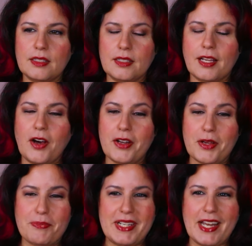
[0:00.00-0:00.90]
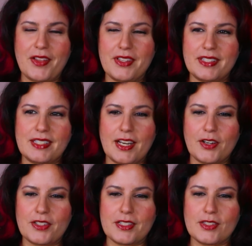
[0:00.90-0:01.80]
gone up and down these
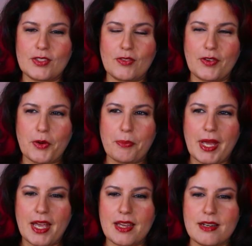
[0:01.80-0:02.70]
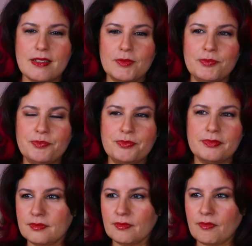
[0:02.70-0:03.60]
stairs in severe pain?
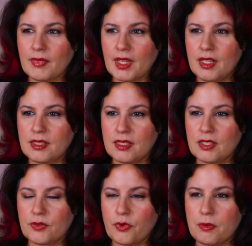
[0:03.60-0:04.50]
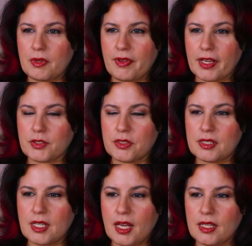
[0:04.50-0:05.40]
Is this his form of
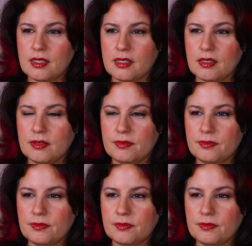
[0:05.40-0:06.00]
exercise?